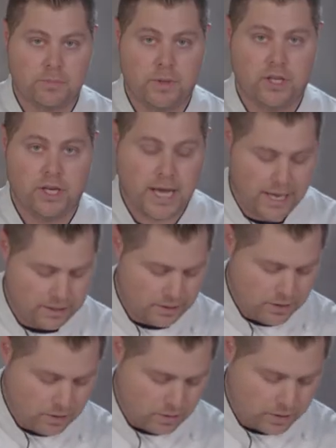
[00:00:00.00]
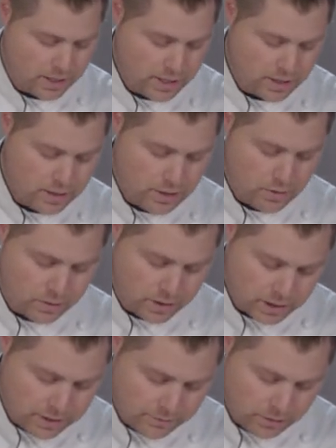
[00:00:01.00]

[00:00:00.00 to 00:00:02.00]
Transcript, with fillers: this mignonette, okay? You're gonna give